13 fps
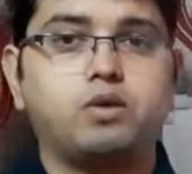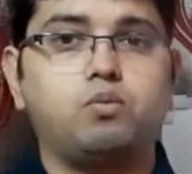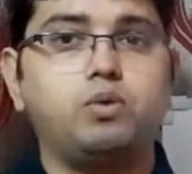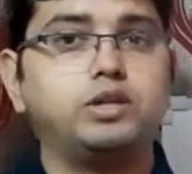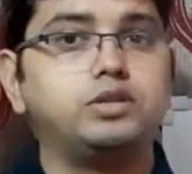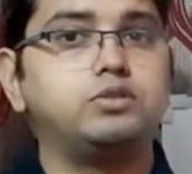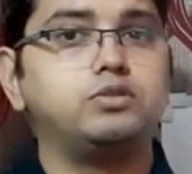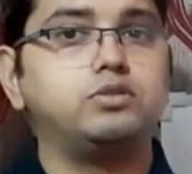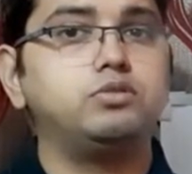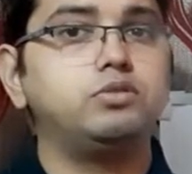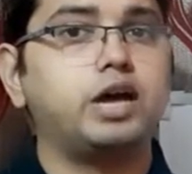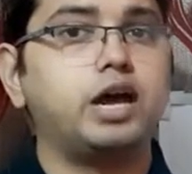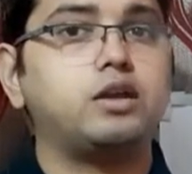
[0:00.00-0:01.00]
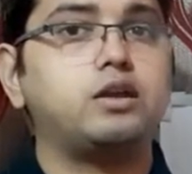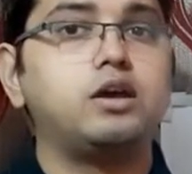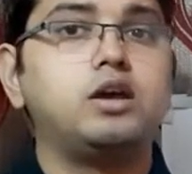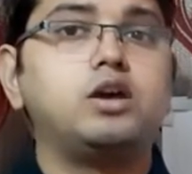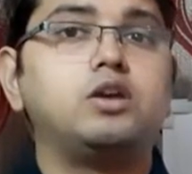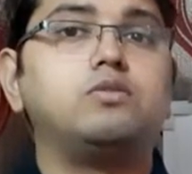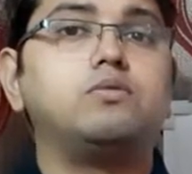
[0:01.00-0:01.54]
Once you do that,
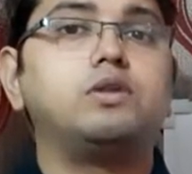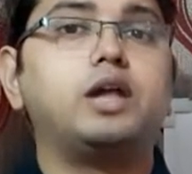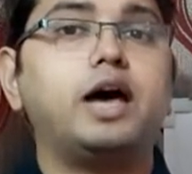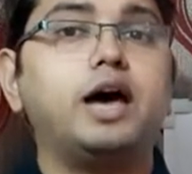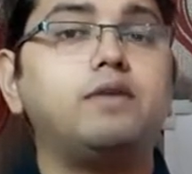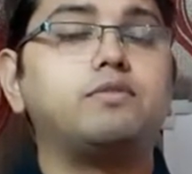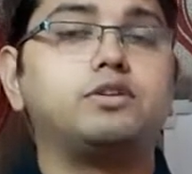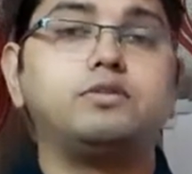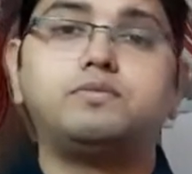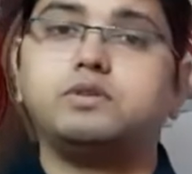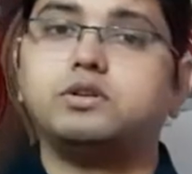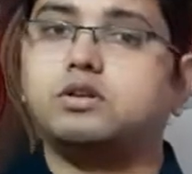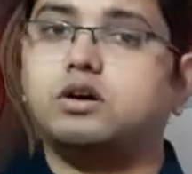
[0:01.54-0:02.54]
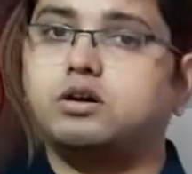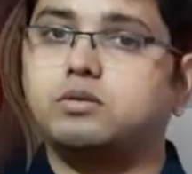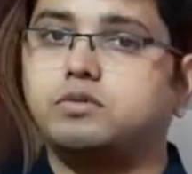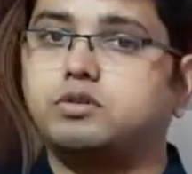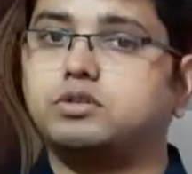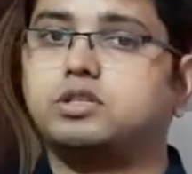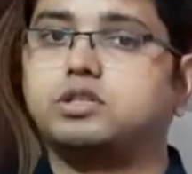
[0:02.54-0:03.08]
you will have a different thought
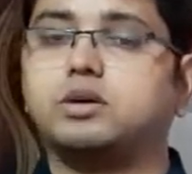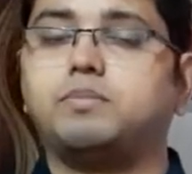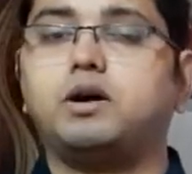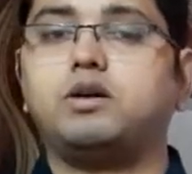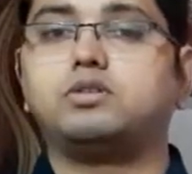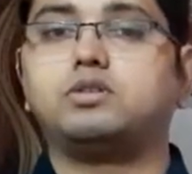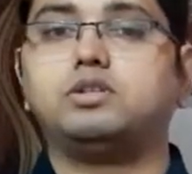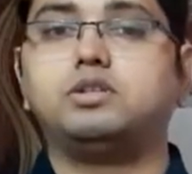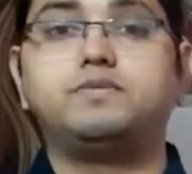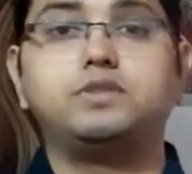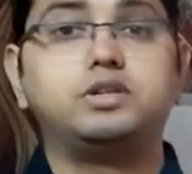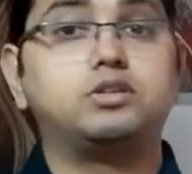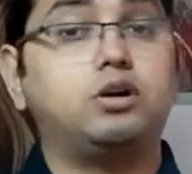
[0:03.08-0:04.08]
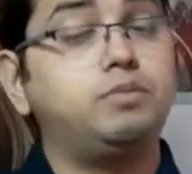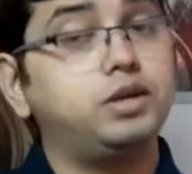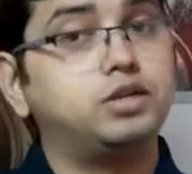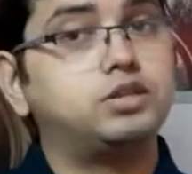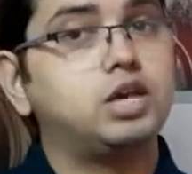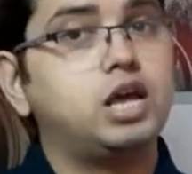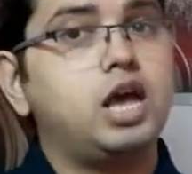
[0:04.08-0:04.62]
process about different topics